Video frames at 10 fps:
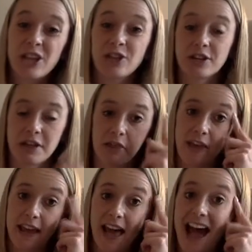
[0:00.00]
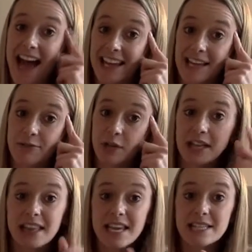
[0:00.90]
You're going to think, I can
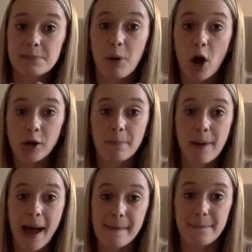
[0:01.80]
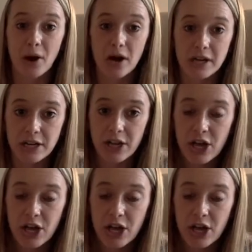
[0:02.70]
read this part by part.